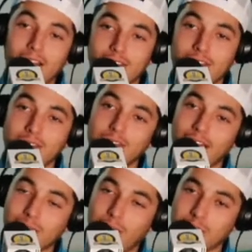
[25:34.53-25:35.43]
the
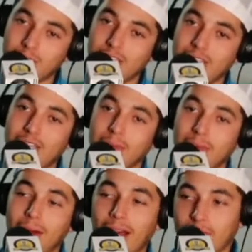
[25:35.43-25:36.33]
Xbox with the CD, but
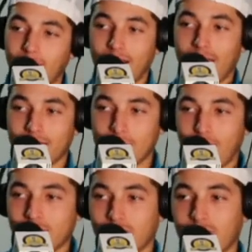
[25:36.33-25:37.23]
mine
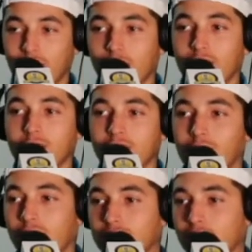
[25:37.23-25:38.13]
Xbox is
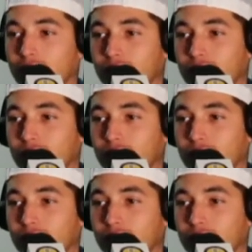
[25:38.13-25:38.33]
all dig.